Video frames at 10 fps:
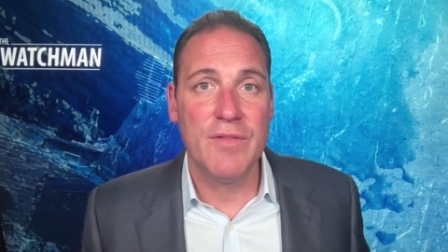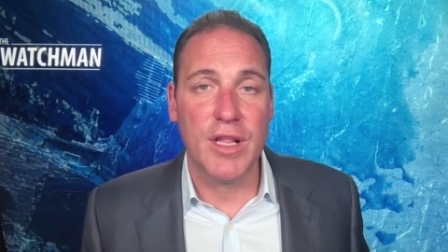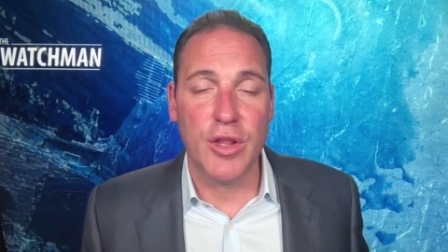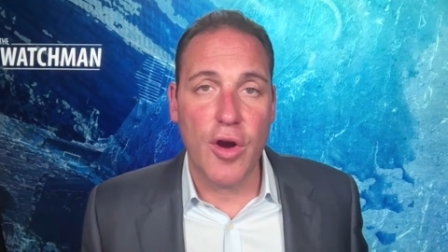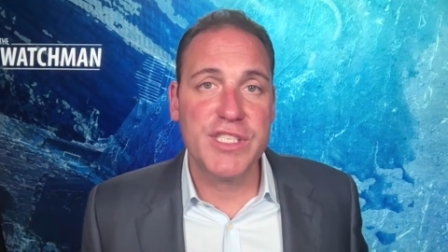the
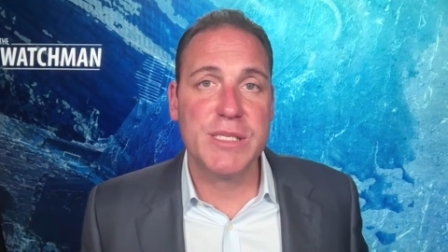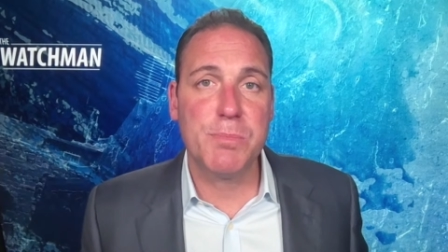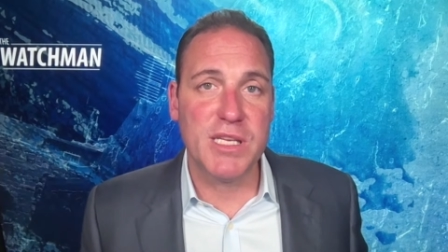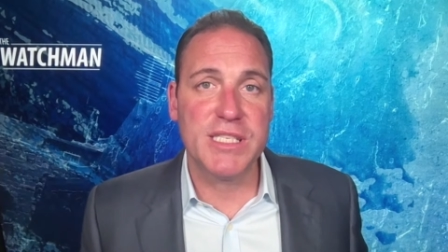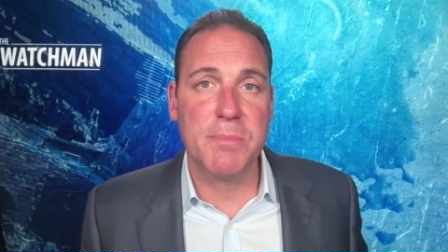largest
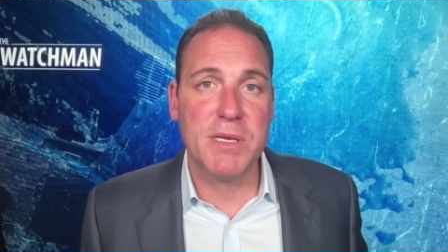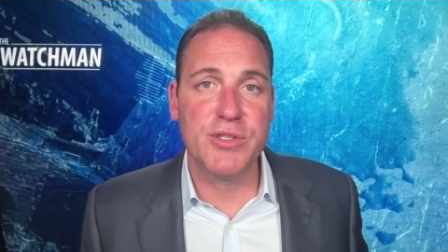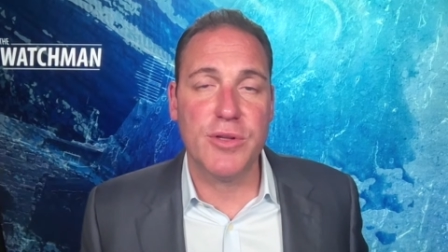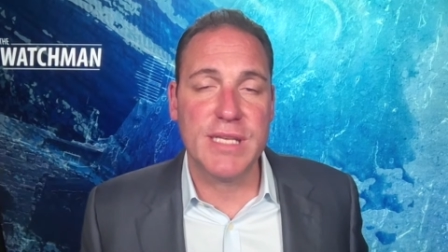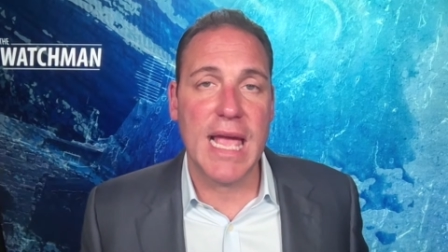ballistic
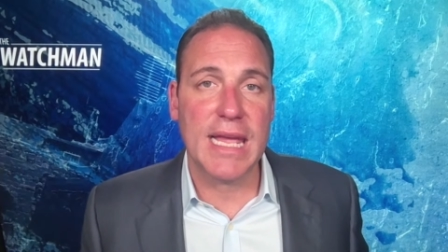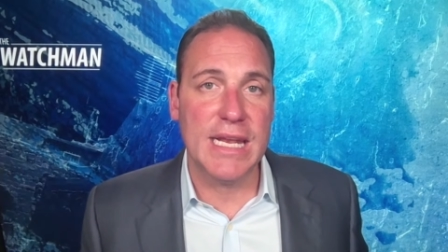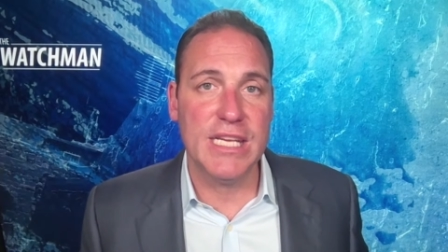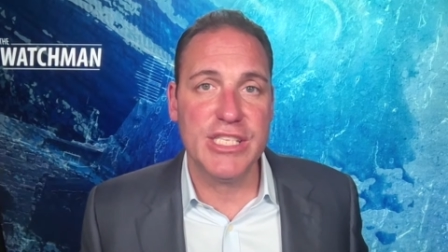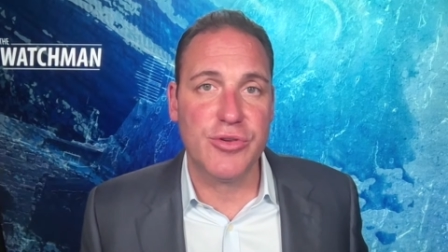missile attack in
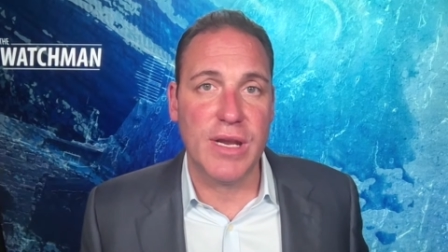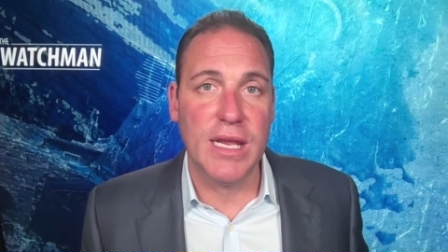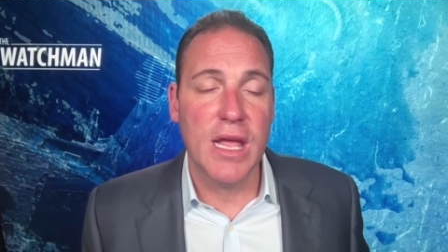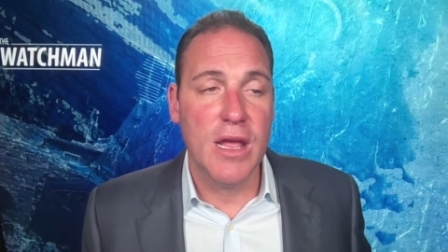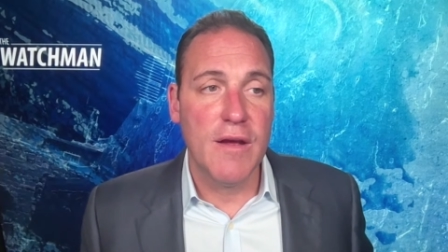
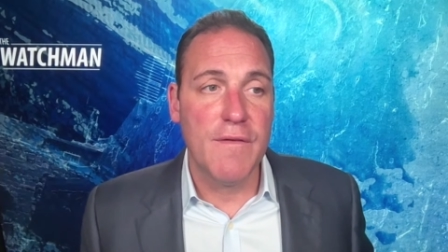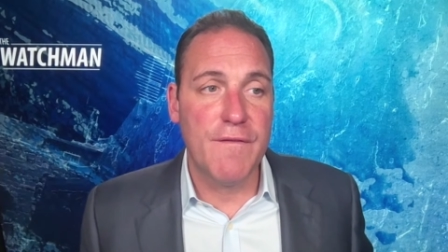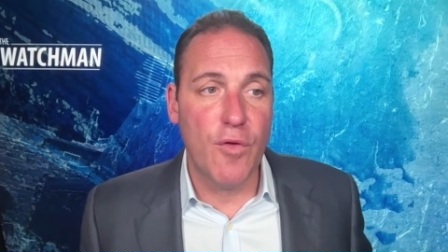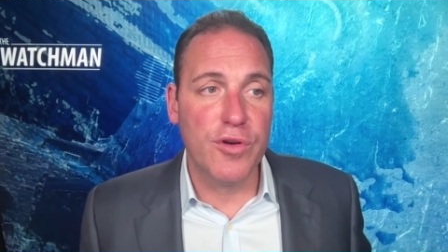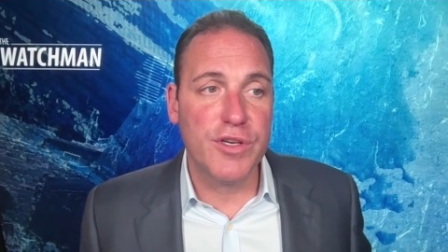history,
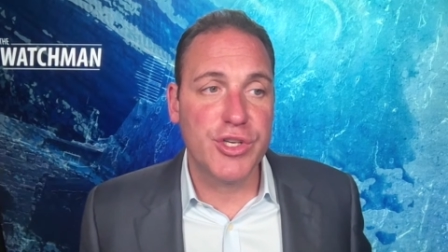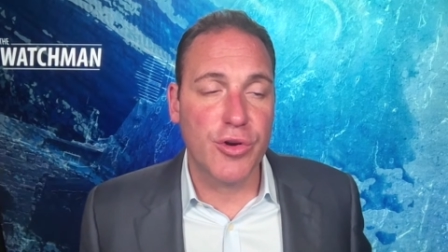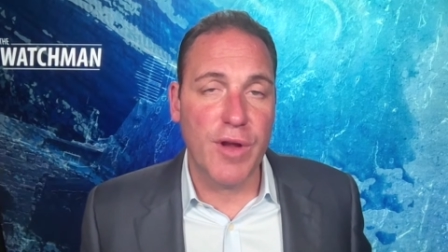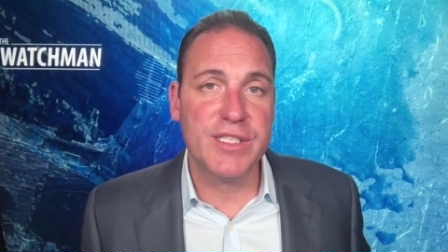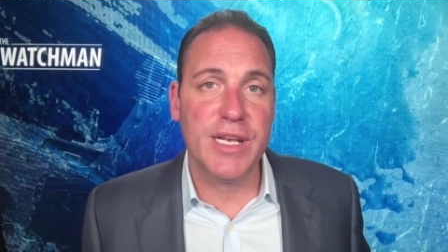force your
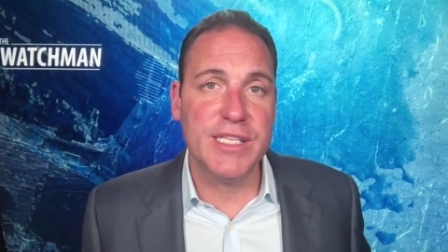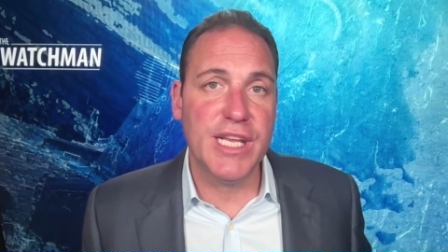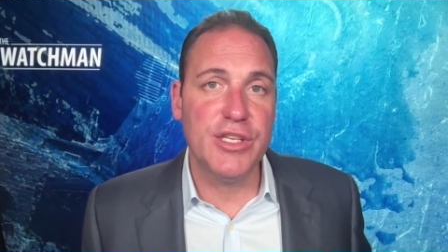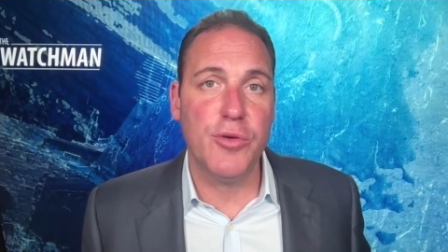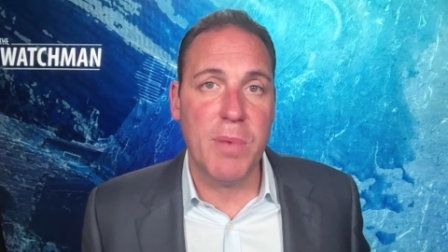residents
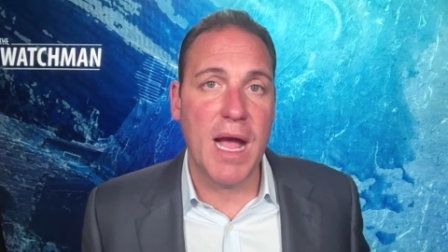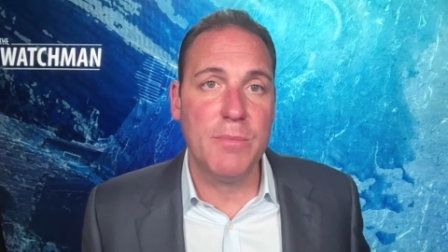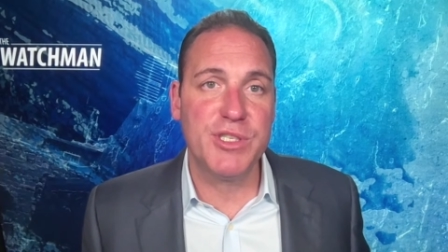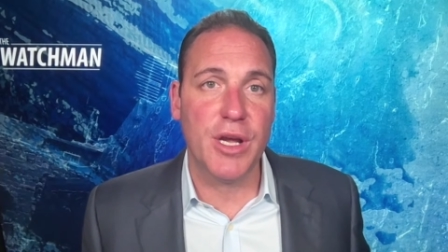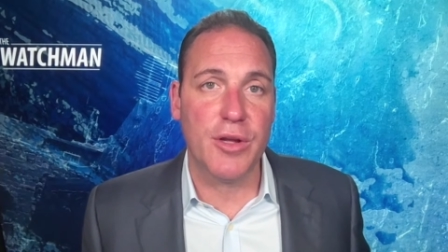into
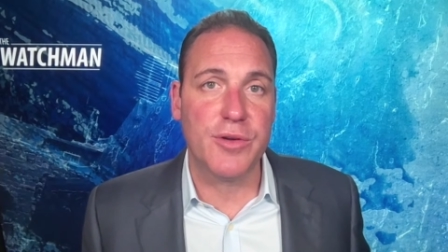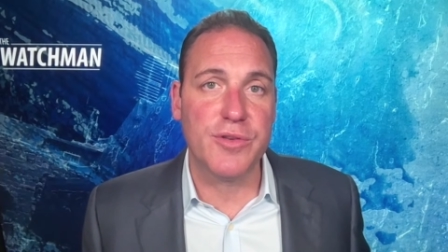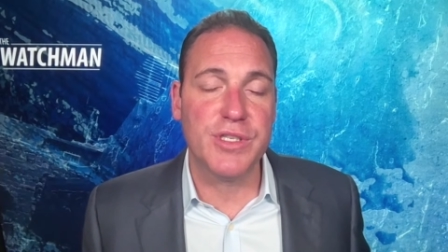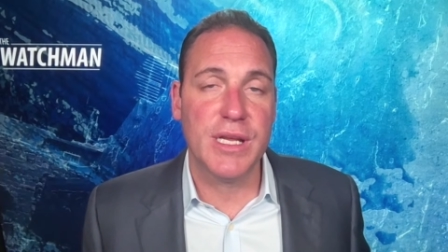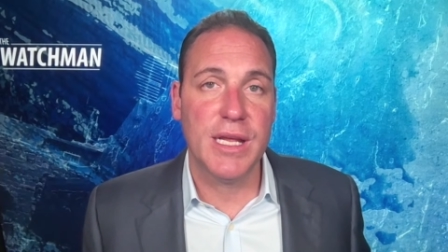bomb shelters,